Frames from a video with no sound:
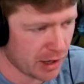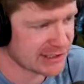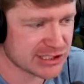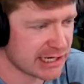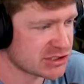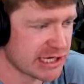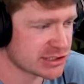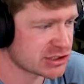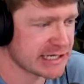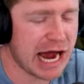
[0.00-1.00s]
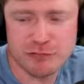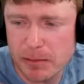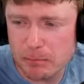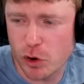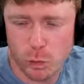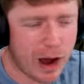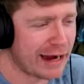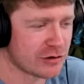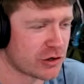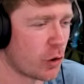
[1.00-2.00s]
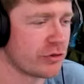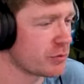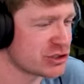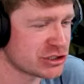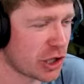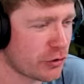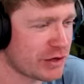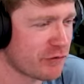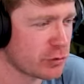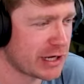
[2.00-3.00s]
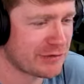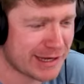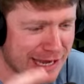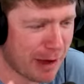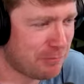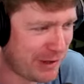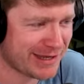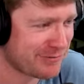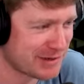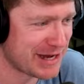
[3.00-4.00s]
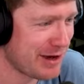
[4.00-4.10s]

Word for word: nah, he's got to take a seat. I remember a while ago, there was a turkey Rodan that kept picking me